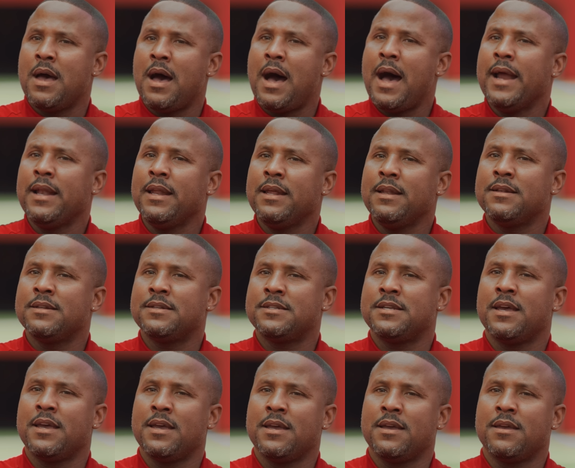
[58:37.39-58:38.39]
I didn't
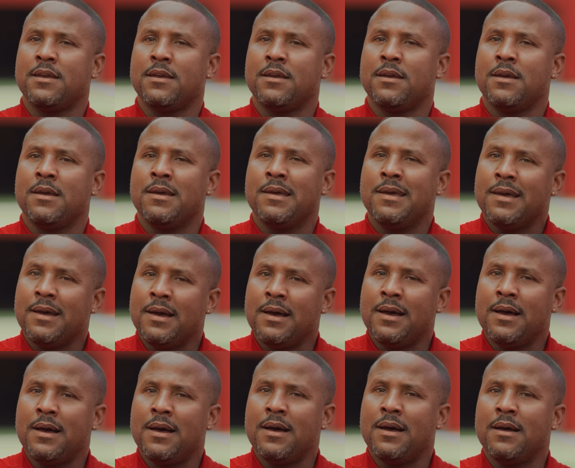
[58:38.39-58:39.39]
take.
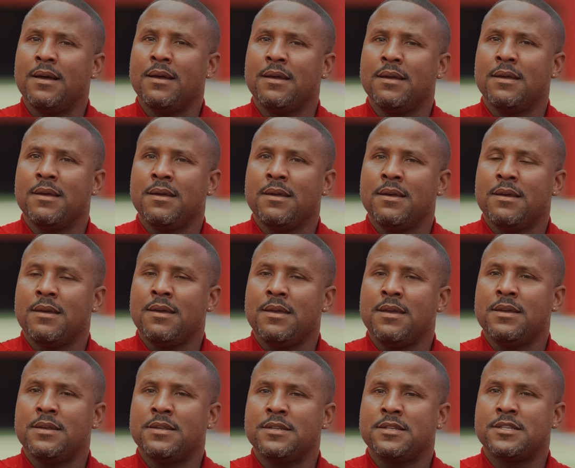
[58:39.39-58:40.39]
Uh,
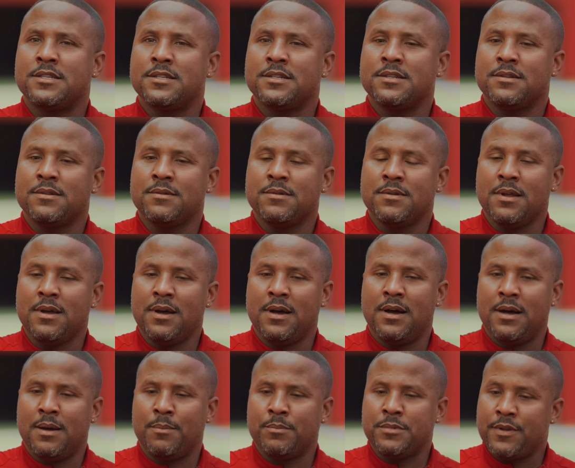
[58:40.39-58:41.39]
he's
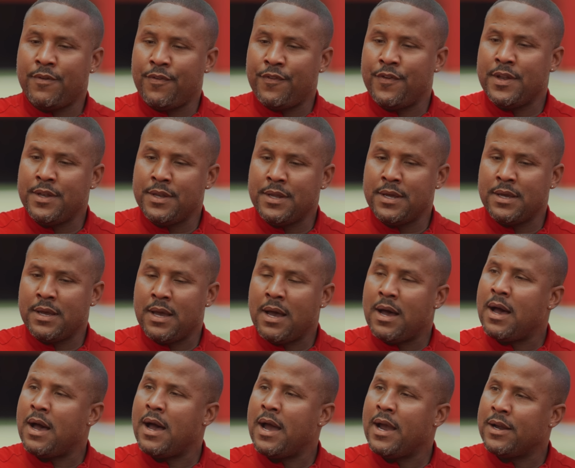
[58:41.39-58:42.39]
um, defending a
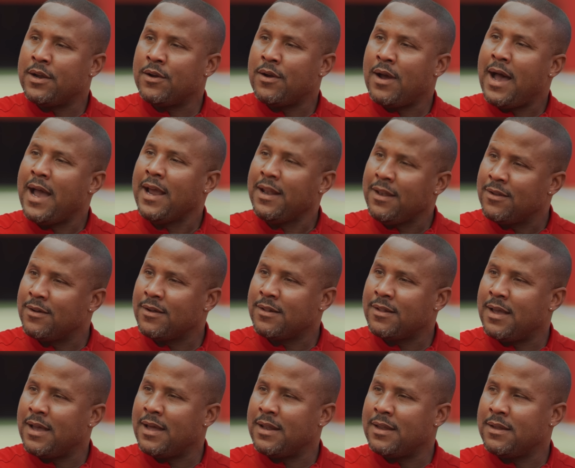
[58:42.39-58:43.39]
hire. I looked
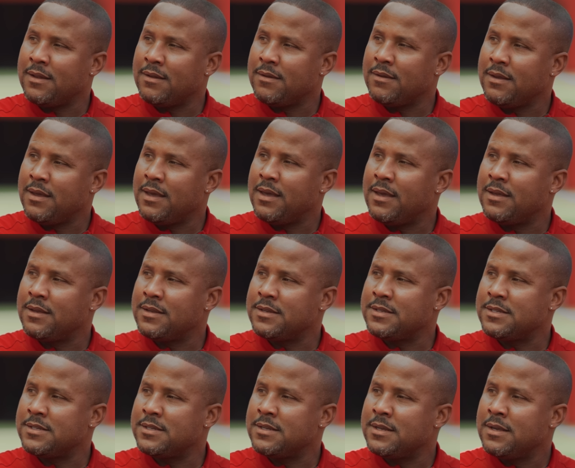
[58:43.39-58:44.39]
at it
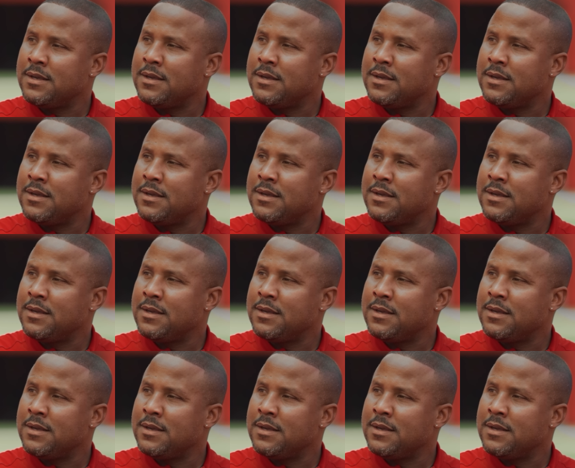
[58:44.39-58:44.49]
as